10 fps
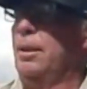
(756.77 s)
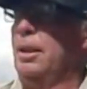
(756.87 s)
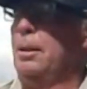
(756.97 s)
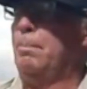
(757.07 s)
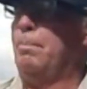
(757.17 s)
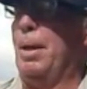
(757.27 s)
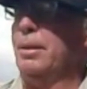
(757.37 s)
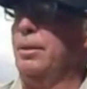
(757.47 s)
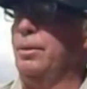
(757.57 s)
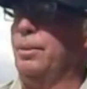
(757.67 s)
The
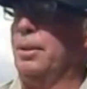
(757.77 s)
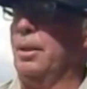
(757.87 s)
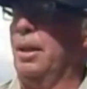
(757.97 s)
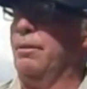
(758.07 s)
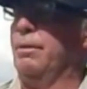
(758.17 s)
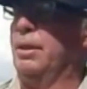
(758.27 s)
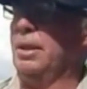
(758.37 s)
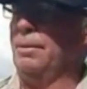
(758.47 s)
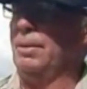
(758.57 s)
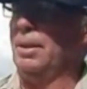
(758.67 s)
bad news that I
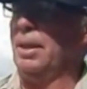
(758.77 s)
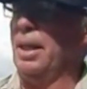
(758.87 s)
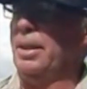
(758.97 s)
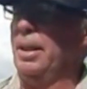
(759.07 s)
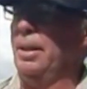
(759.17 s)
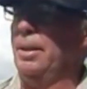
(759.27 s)
received today,